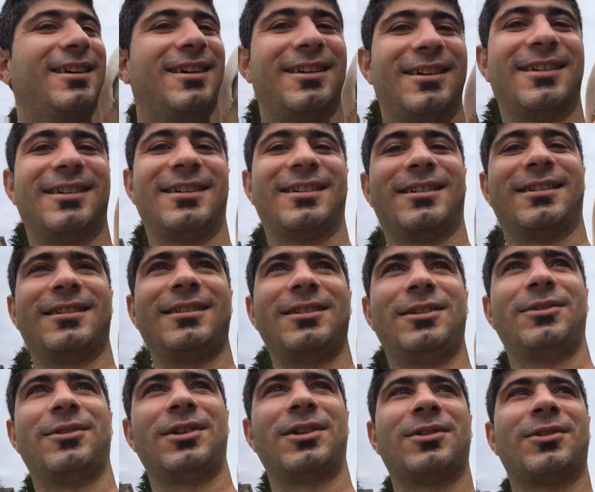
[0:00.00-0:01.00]
Mm -hmm. You
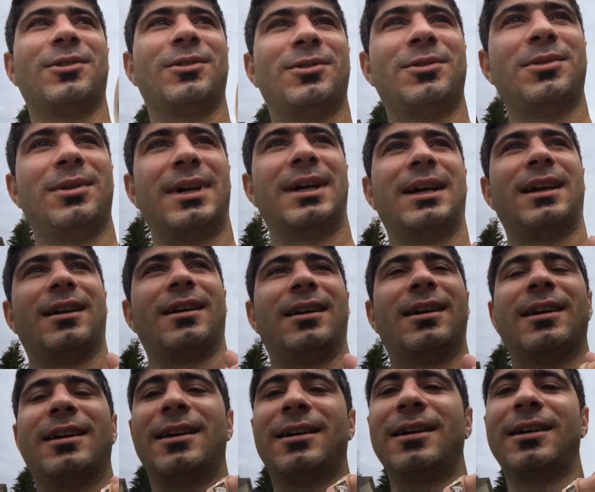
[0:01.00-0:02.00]
wanna go to her,
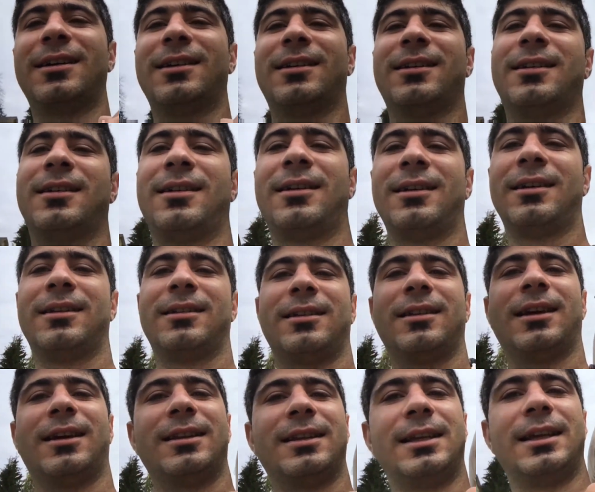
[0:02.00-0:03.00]
huh?
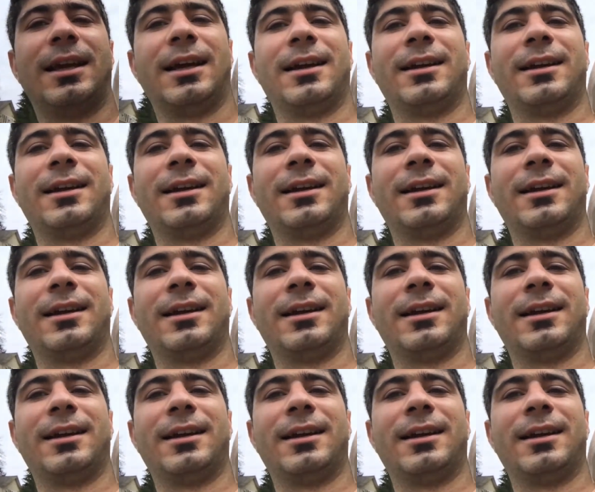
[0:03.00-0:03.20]
Not did you here.